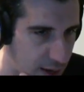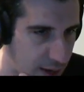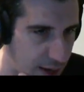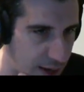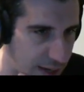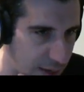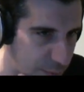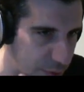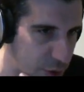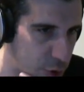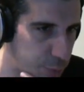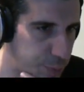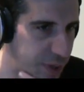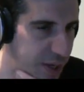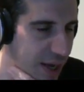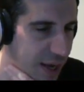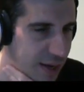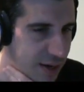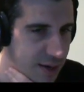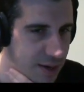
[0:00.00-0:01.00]
And then we loop
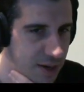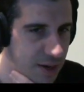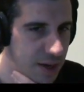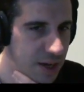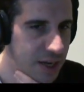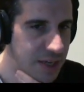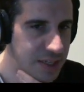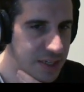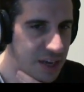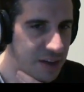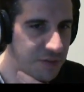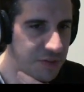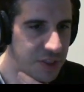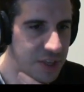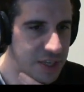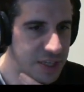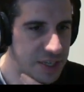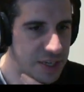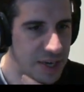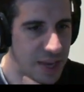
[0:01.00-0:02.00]
again, because if
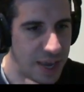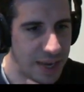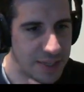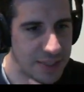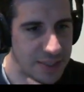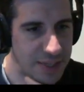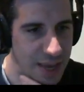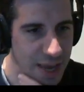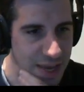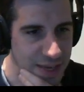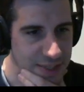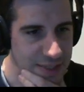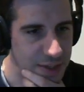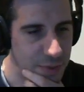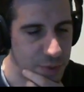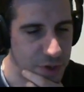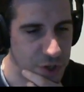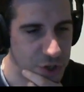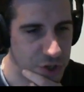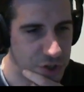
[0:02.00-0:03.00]
this next s that
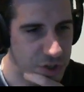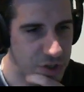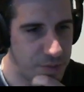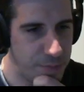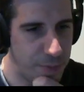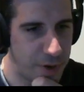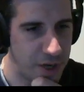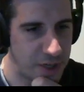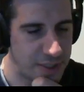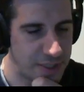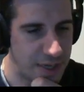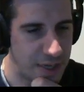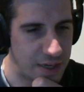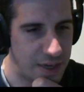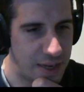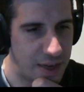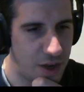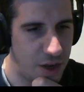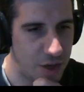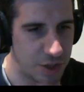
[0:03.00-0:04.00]
we just parsed
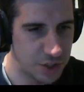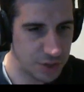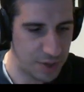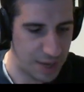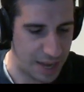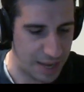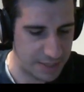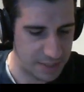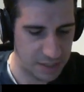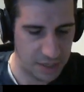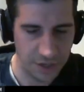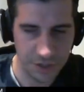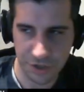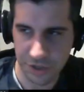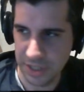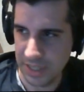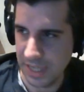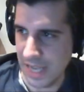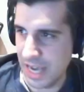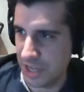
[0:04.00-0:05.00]
out also has another
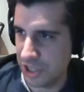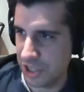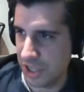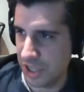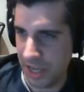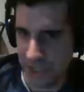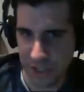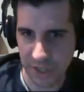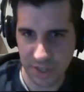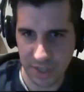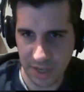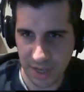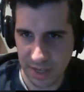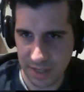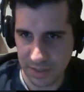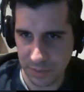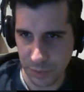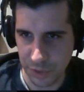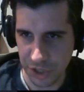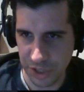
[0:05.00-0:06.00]
/ at the
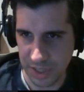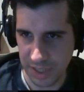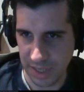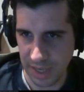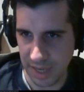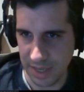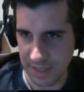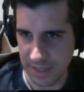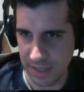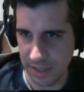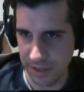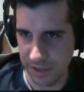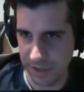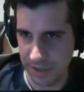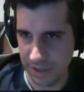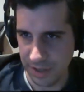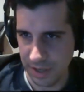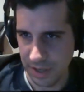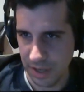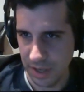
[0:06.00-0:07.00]
end, which is the case
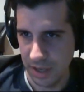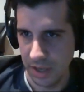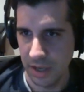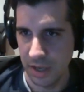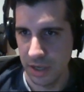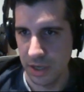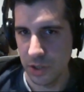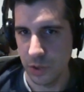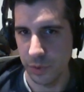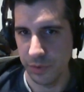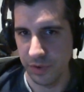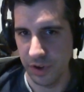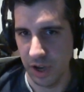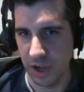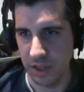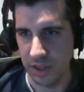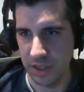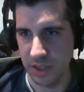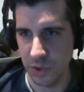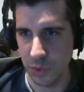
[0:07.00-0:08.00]
here, so we've
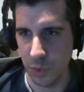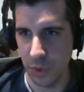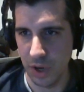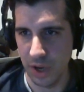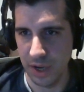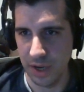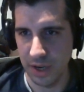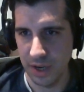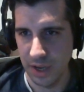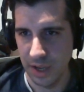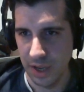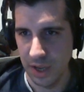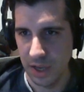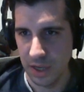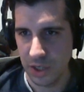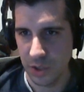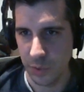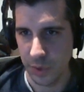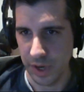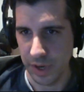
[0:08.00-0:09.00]
got this one,
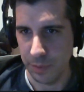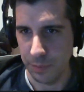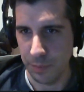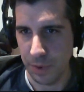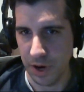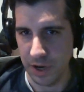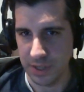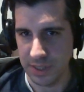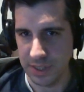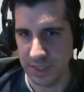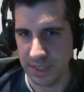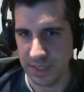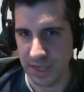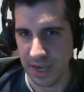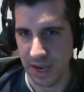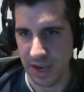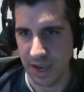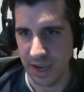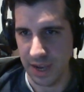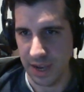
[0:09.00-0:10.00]
so we're going to parse this
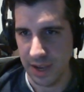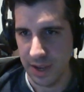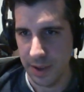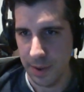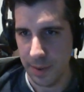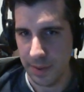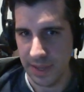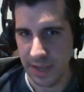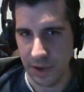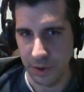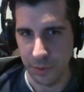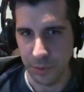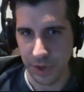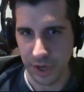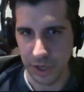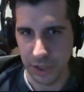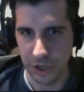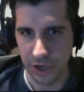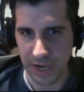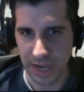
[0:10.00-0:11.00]
guy. Now we're
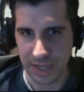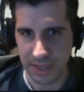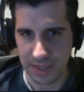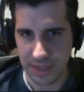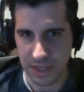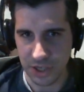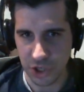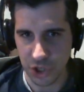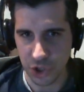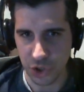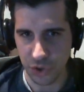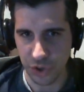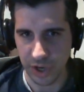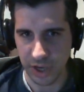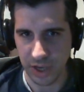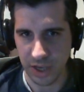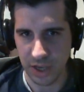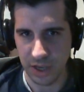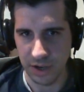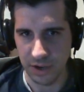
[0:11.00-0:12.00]
going to look at this
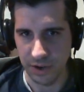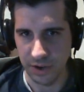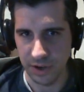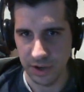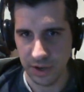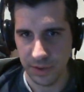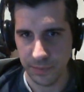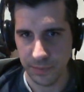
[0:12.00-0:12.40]
string here.